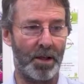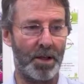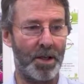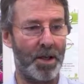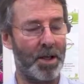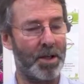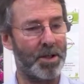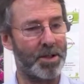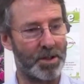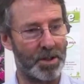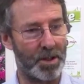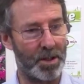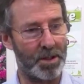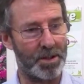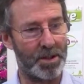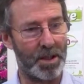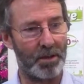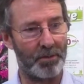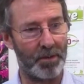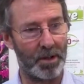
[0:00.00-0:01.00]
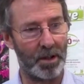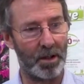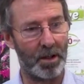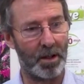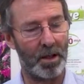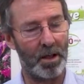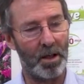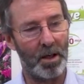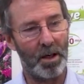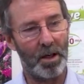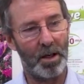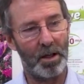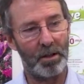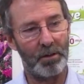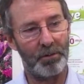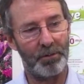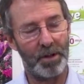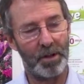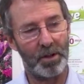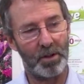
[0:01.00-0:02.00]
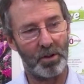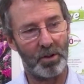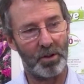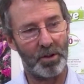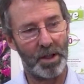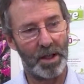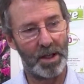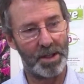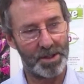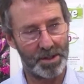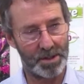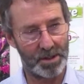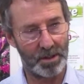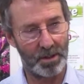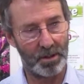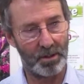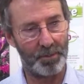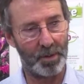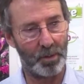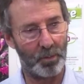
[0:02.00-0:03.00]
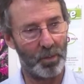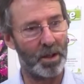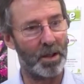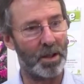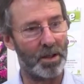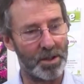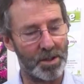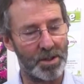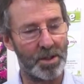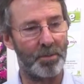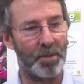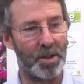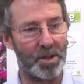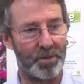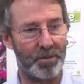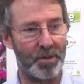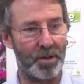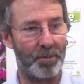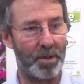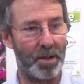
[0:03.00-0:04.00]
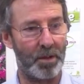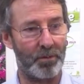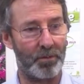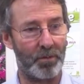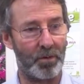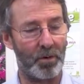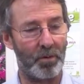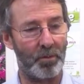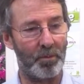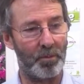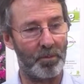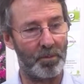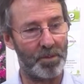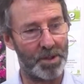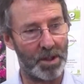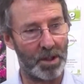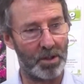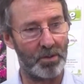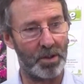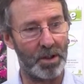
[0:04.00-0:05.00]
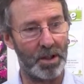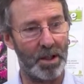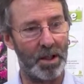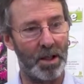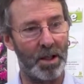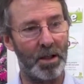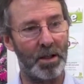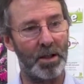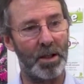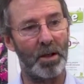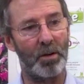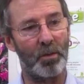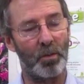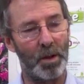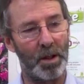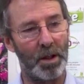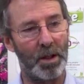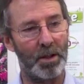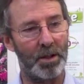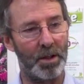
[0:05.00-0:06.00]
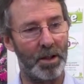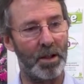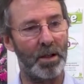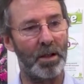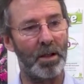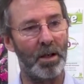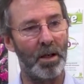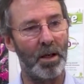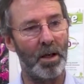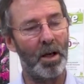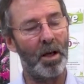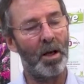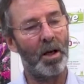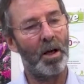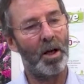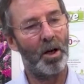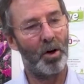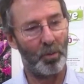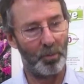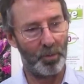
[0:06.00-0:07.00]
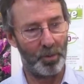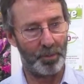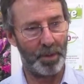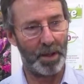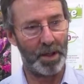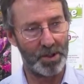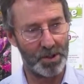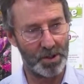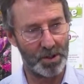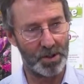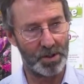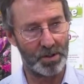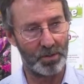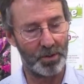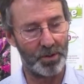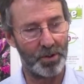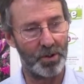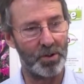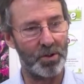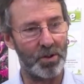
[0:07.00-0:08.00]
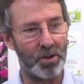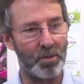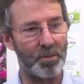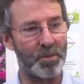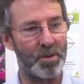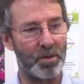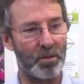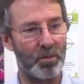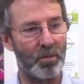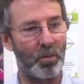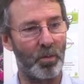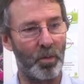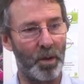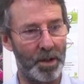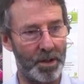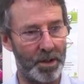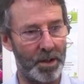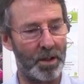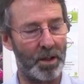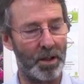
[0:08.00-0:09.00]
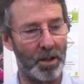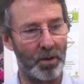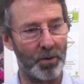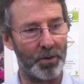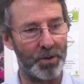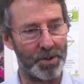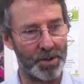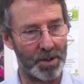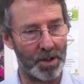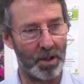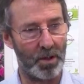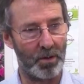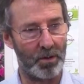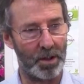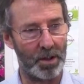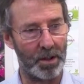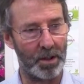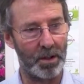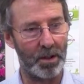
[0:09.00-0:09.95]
is having an effect on us. I mean, we get so much feedback from secondary care that we can then help the patients with in terms of where their health is going.